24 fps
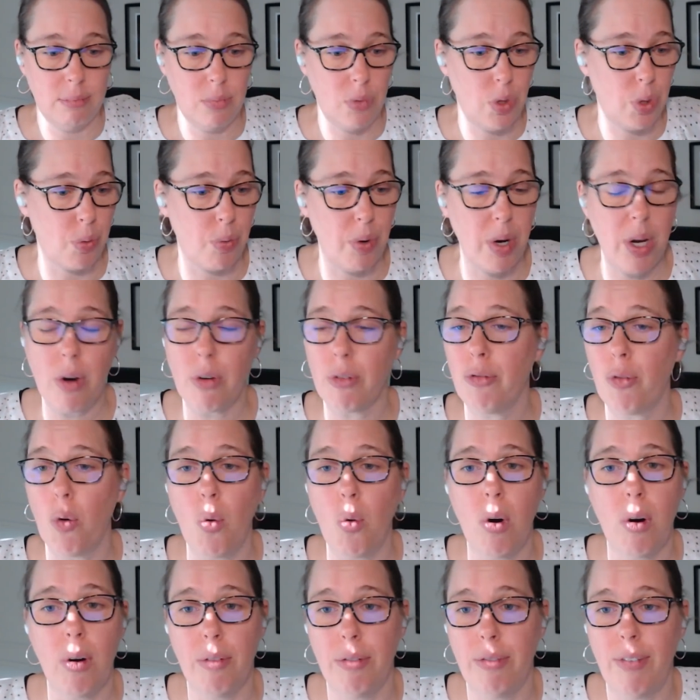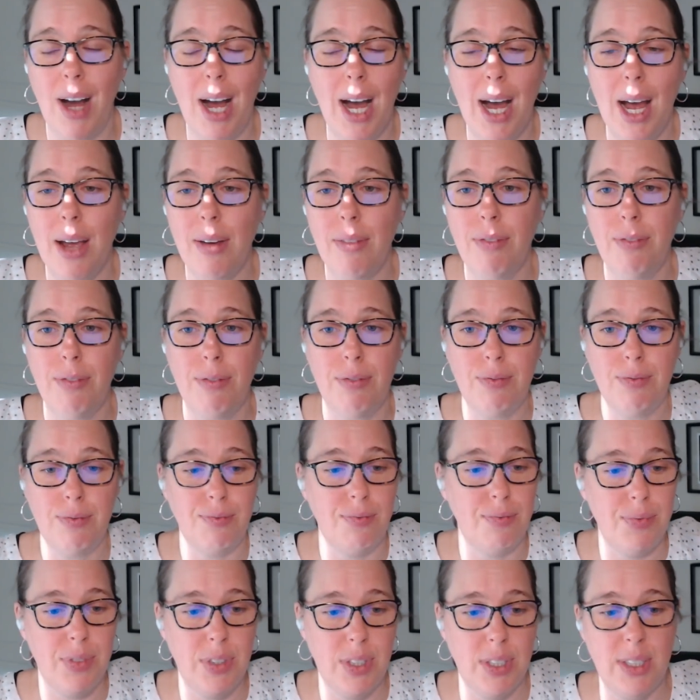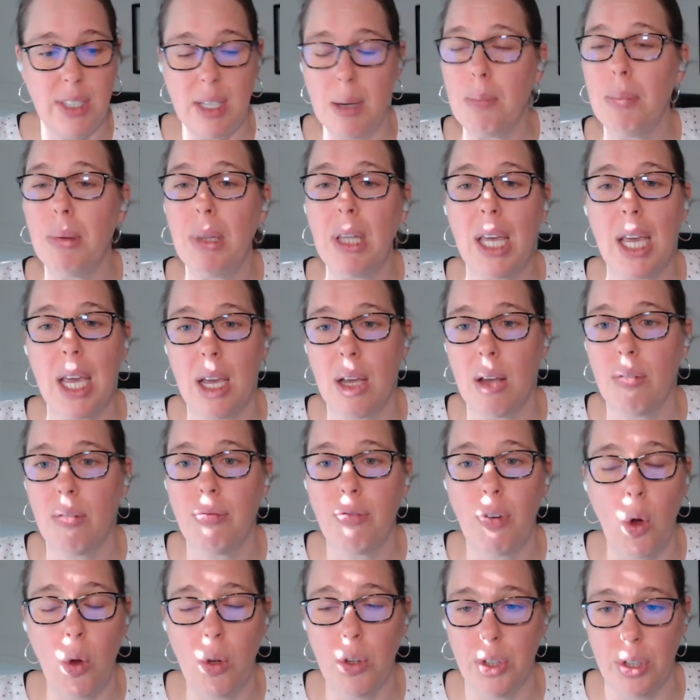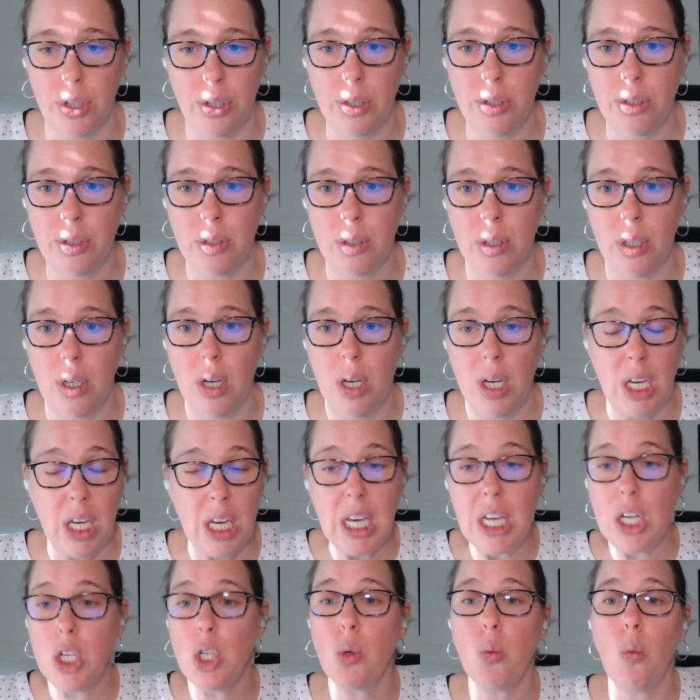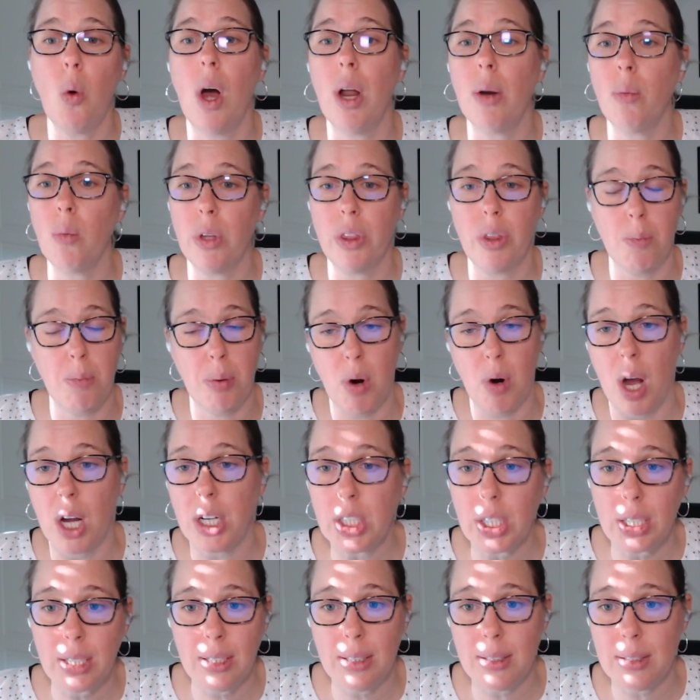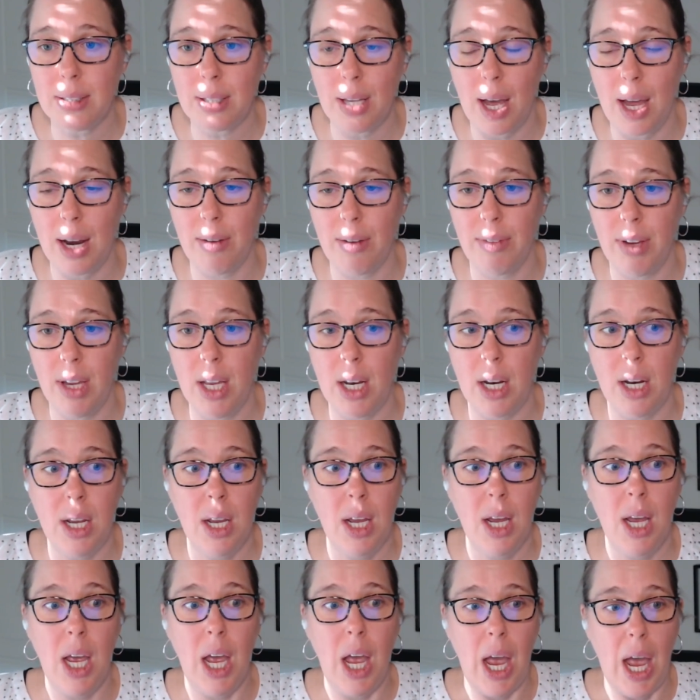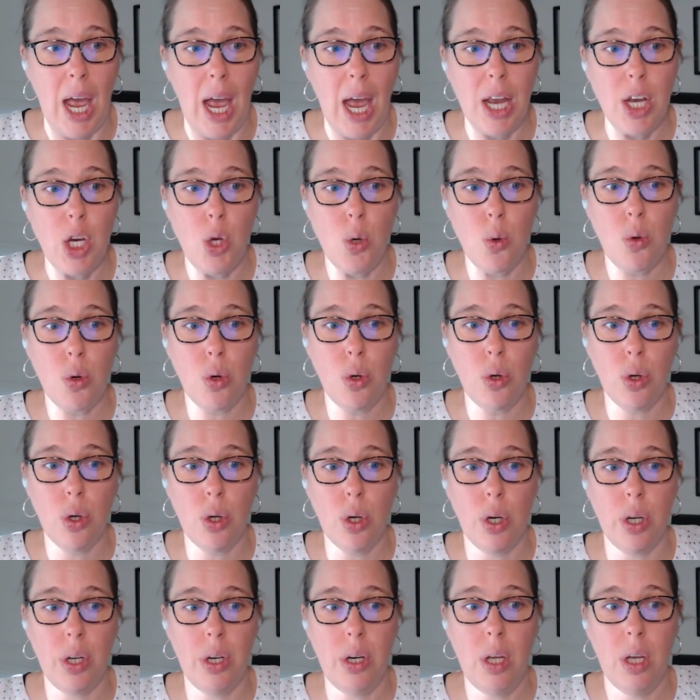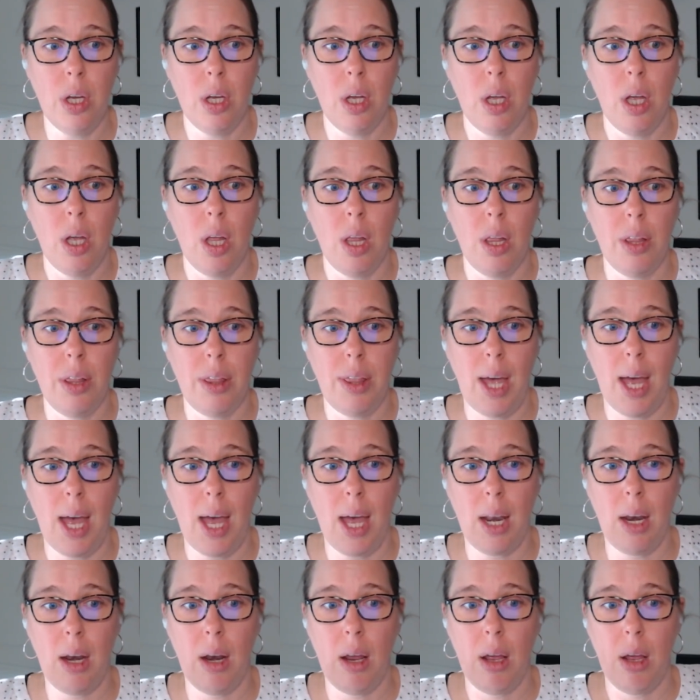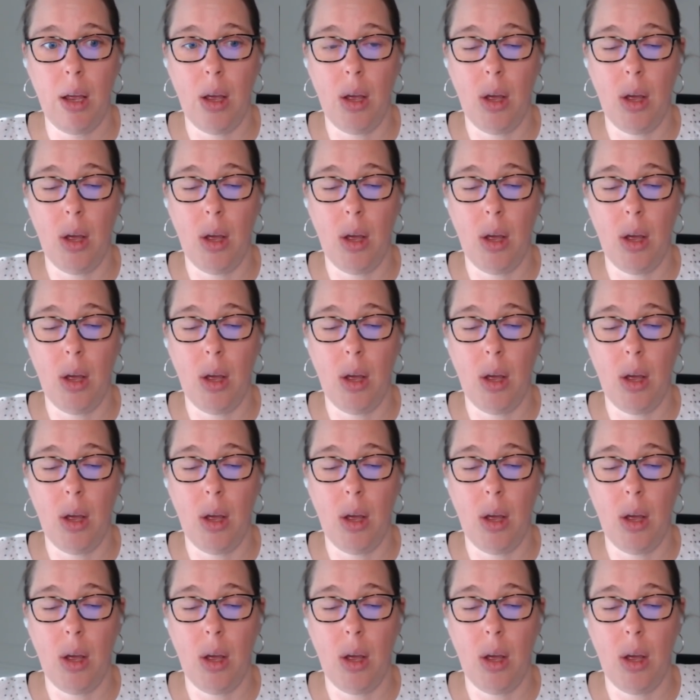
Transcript: 3 or 4 or 5 sibling folders, each one with a project inside of it. And you could then